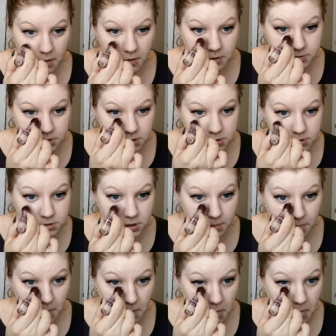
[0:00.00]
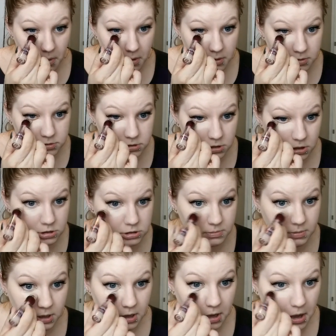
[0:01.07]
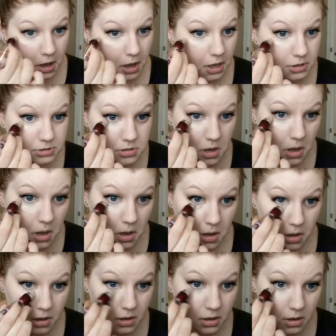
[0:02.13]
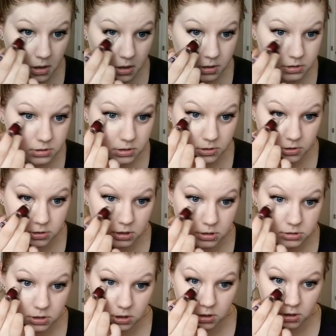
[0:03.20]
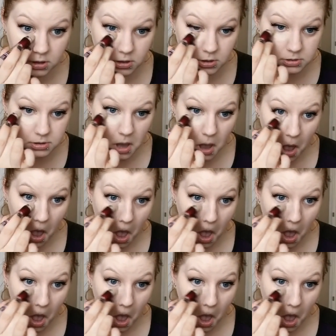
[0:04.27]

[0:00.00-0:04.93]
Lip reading: using some concealer under my eyes. See all the dark circles,